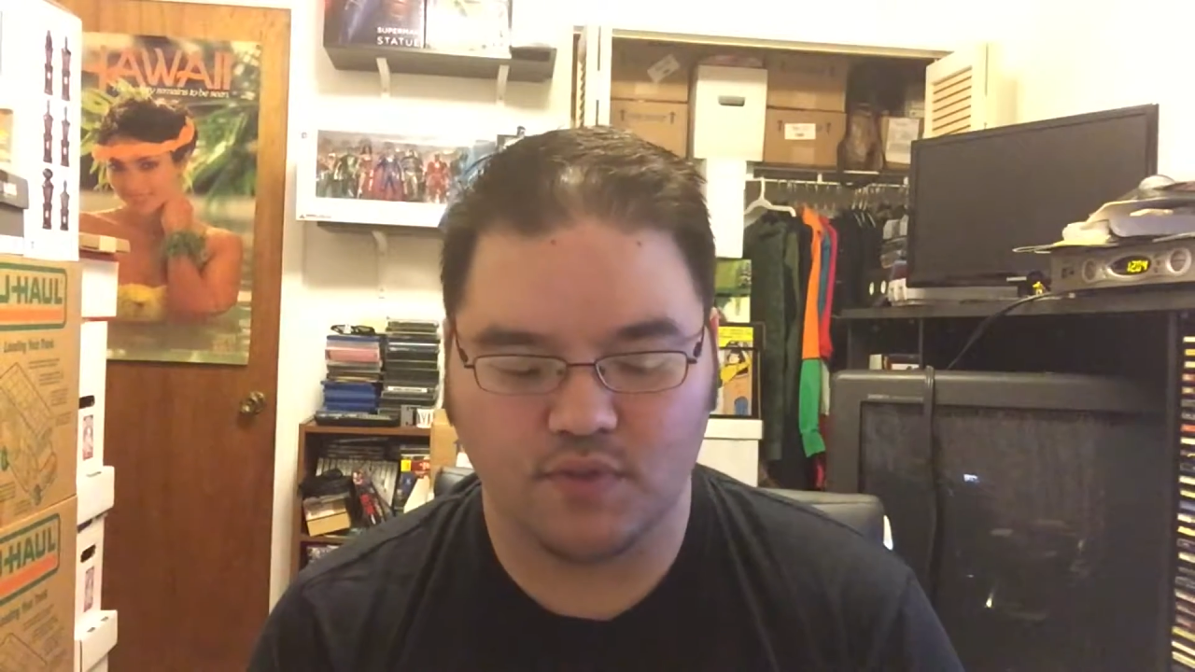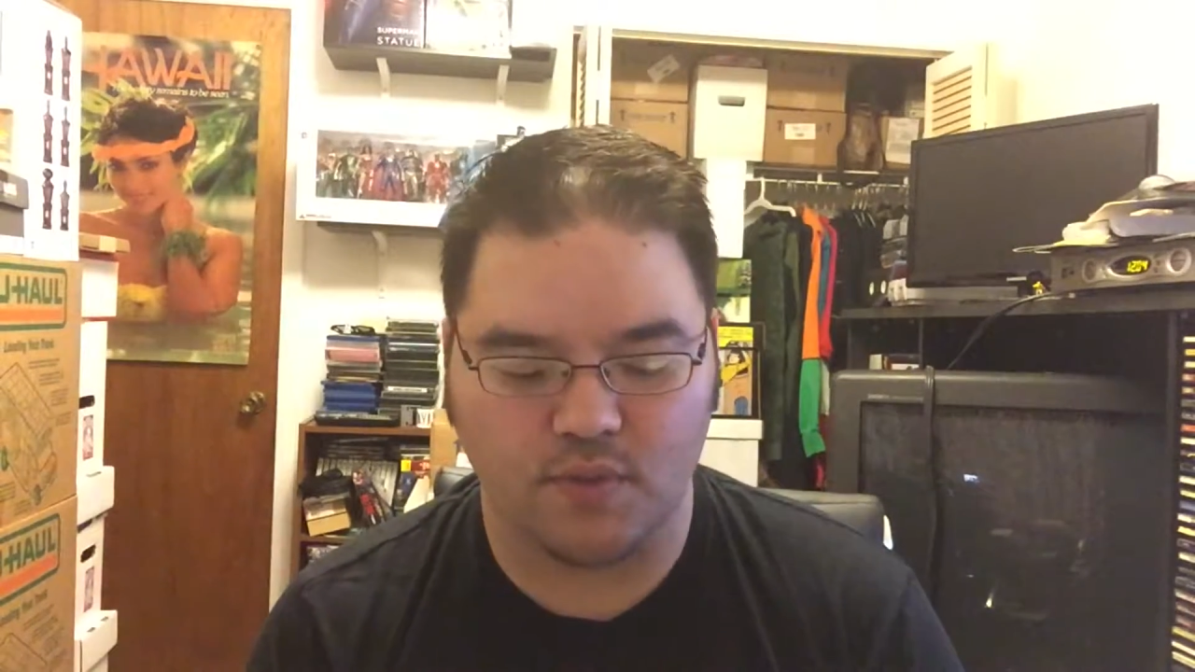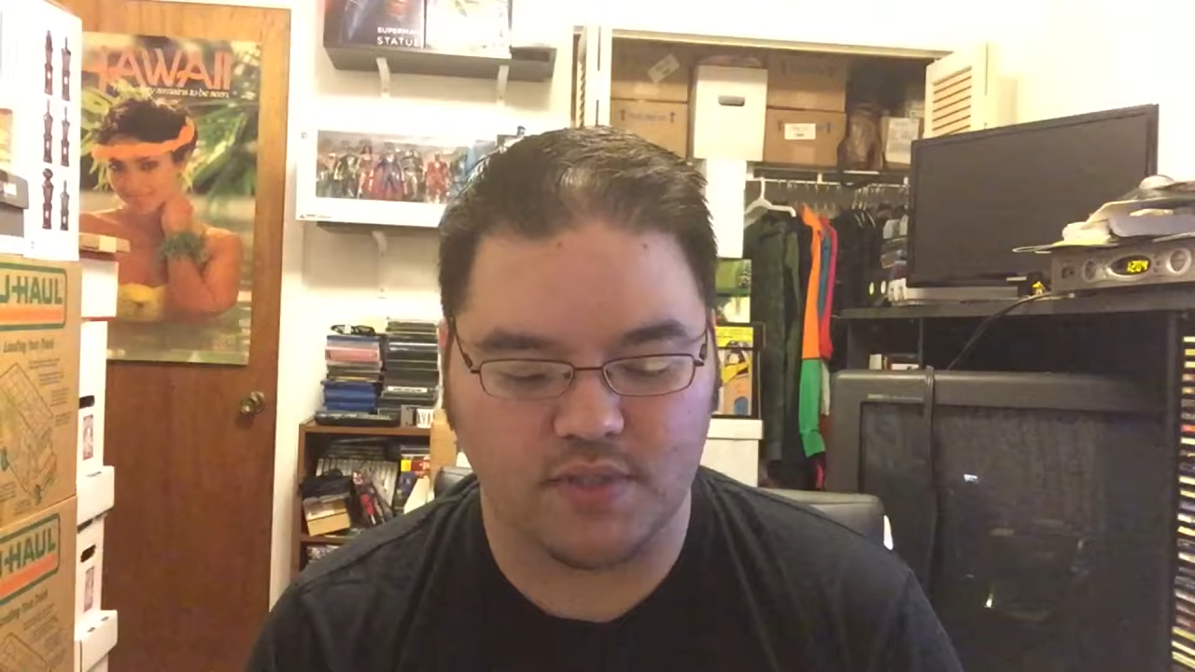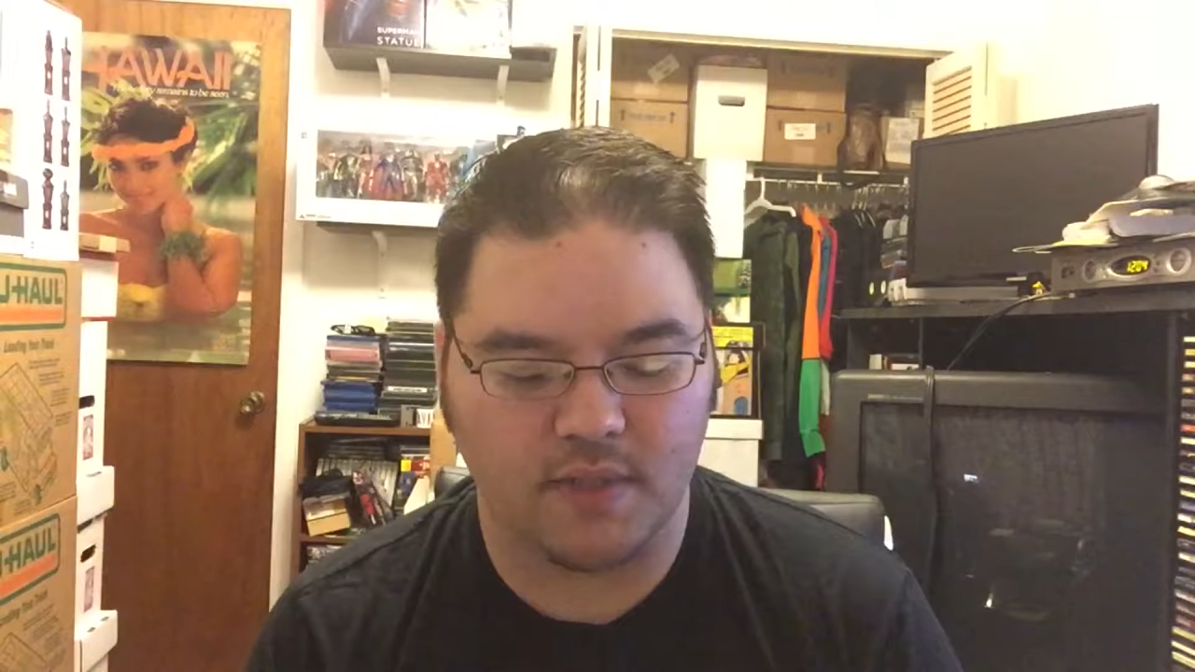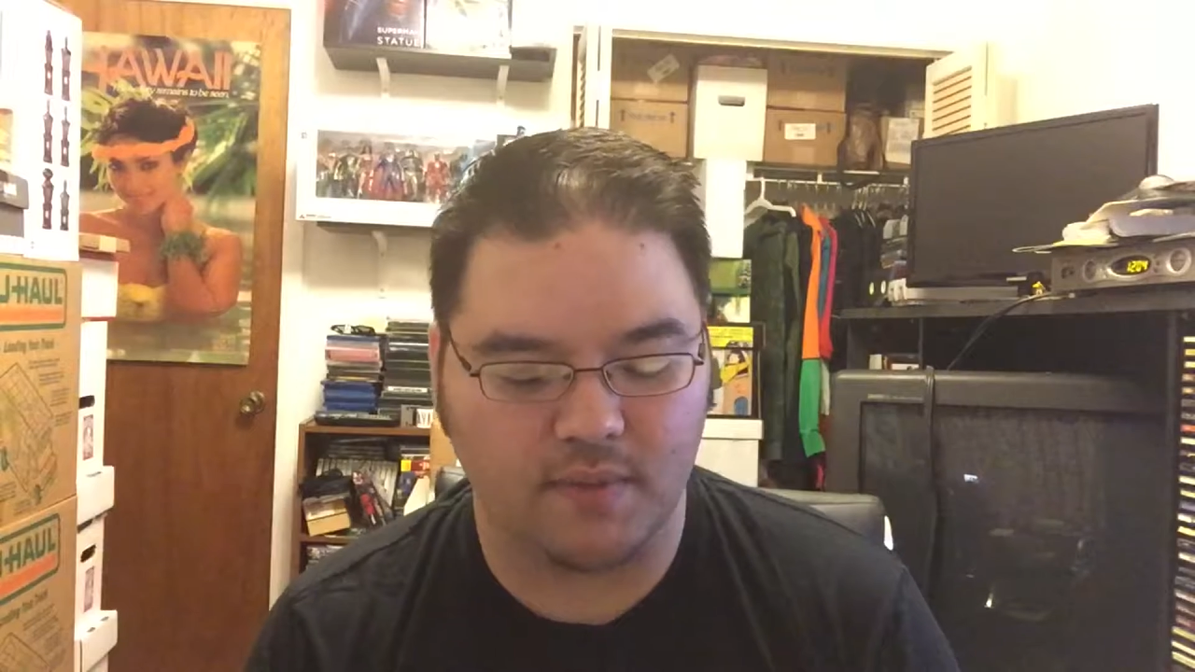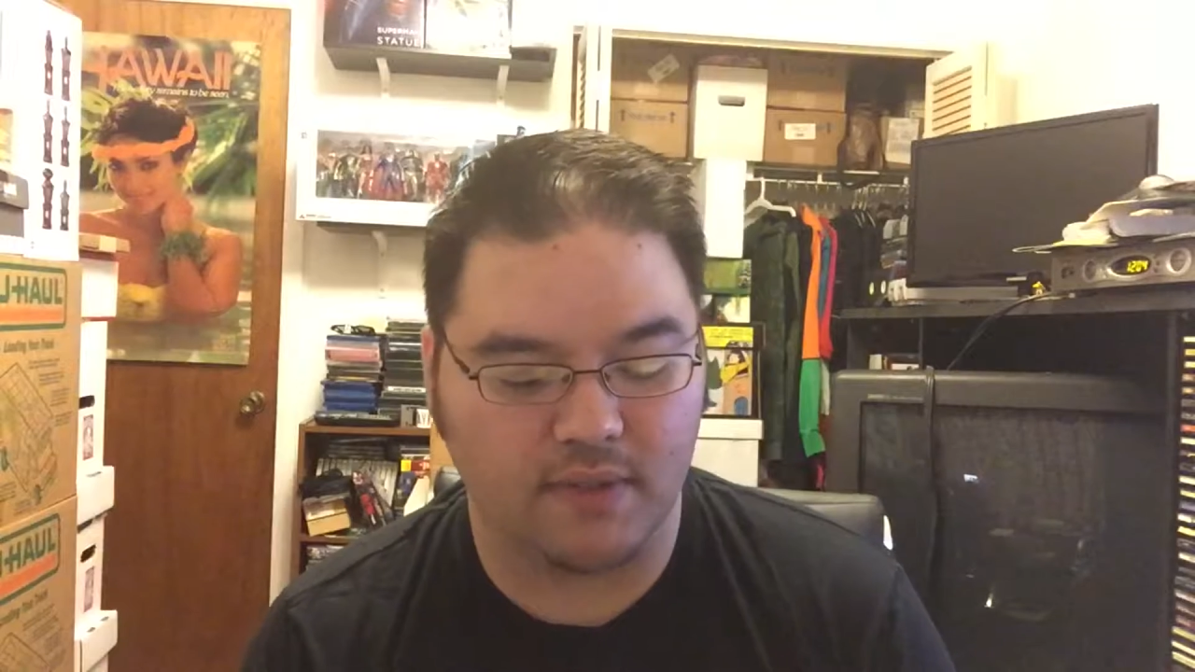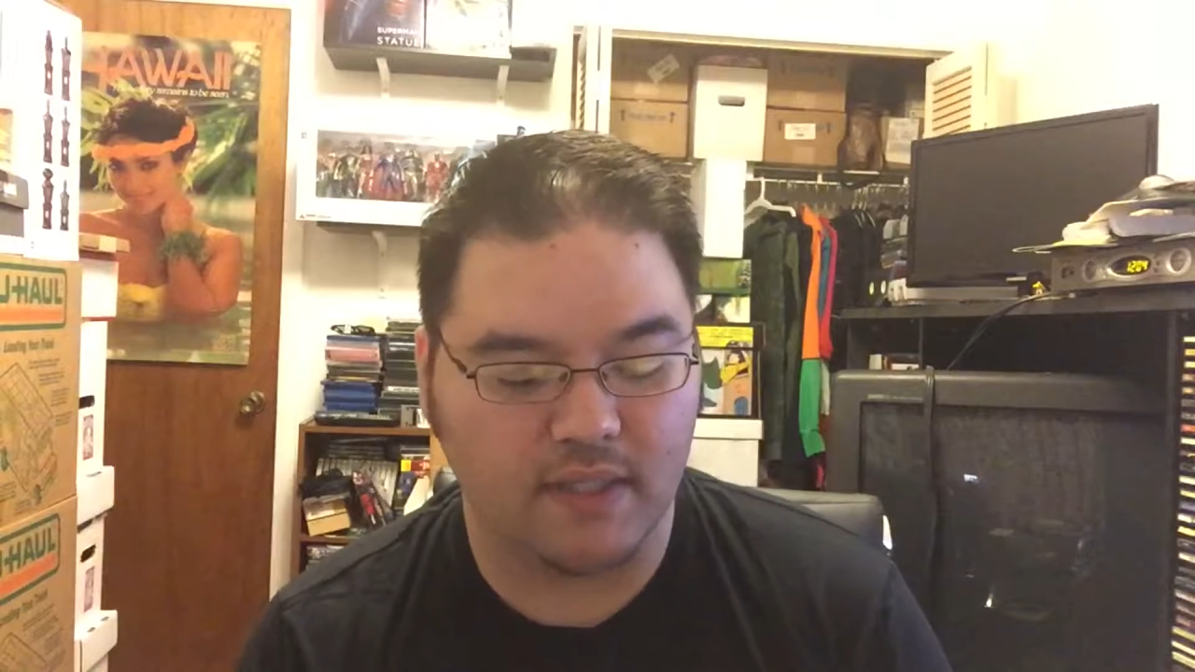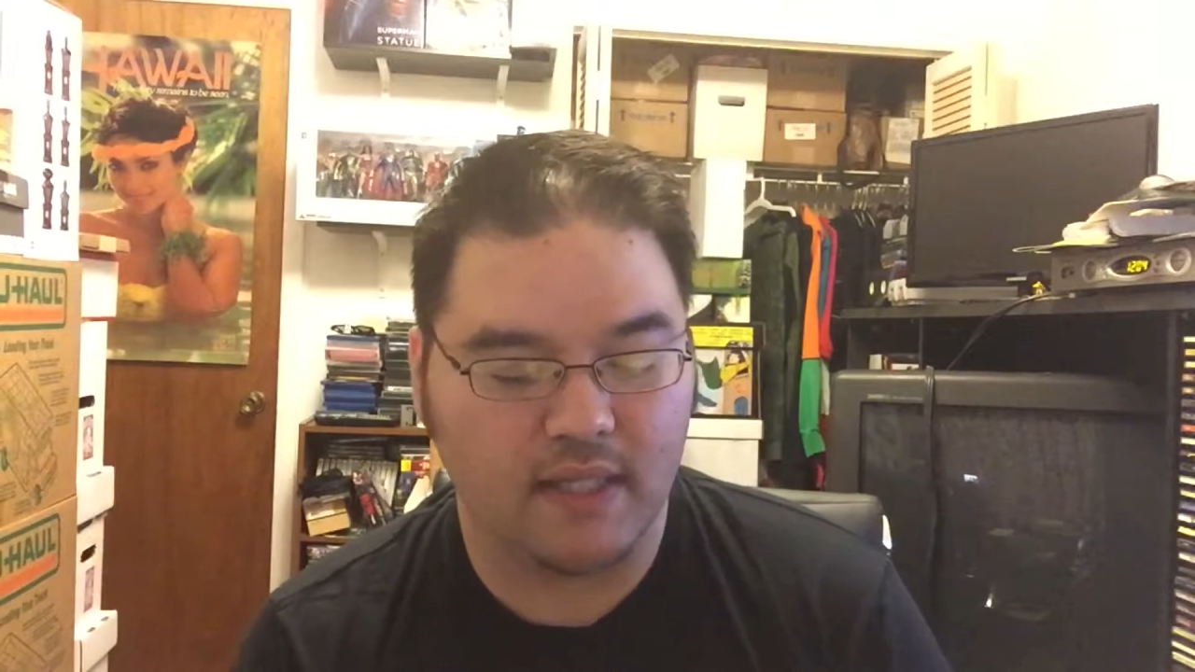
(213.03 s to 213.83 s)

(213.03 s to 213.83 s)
George W.